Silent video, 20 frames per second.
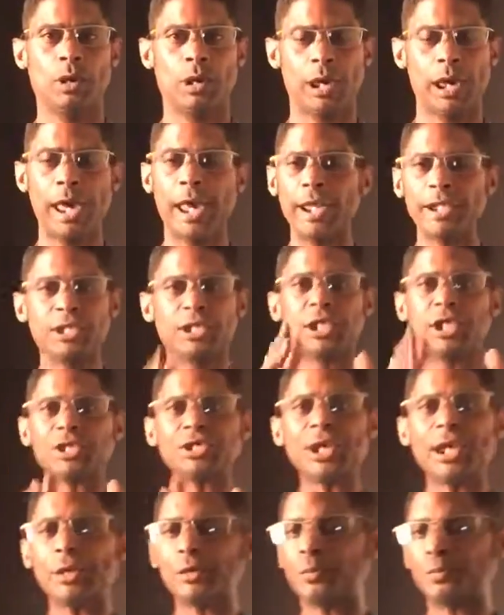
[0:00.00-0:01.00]
And just
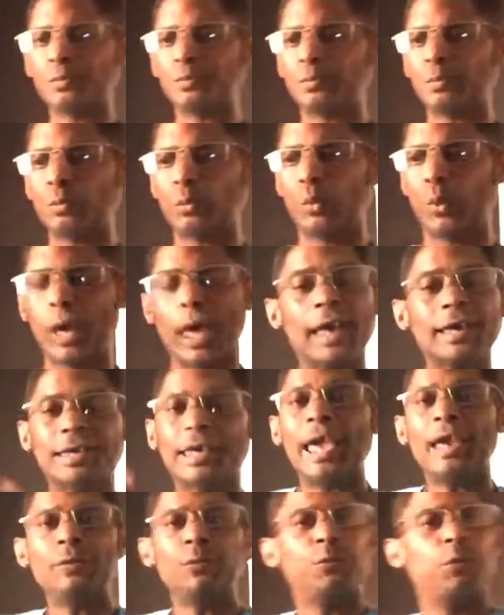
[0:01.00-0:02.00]
like where I
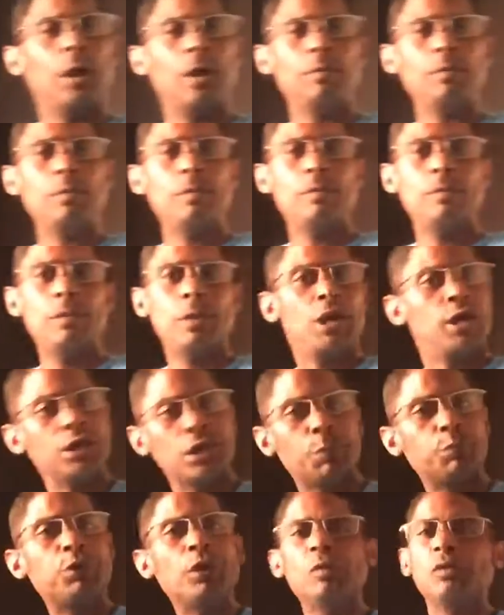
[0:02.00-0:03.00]
came from in
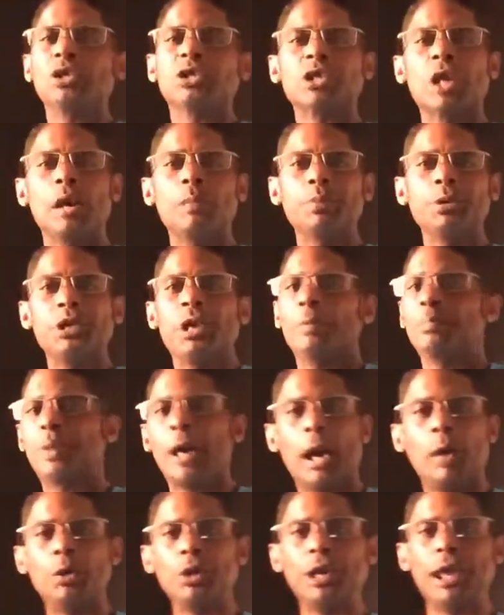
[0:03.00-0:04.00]
the previous company,
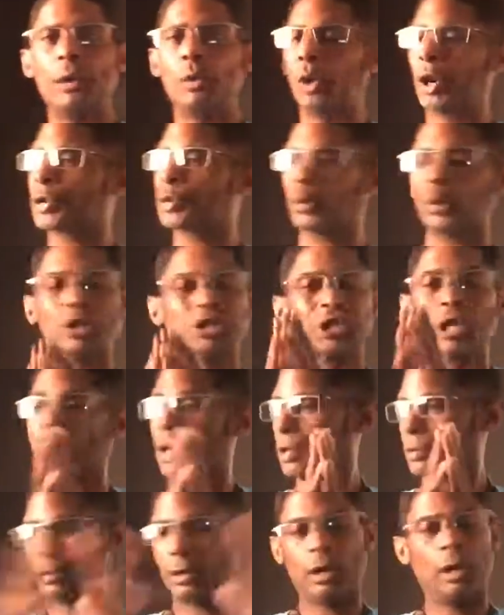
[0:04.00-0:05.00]
Empower Network, which
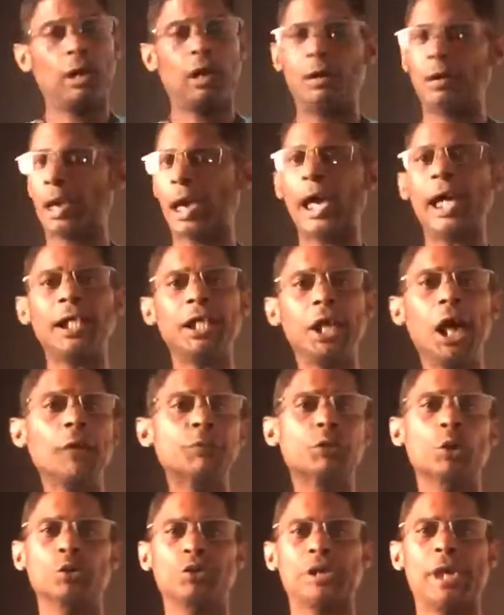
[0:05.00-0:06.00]
I
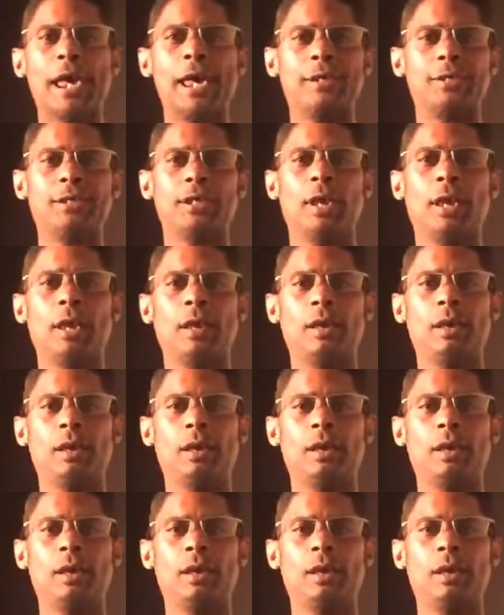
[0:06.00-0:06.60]
love those guys.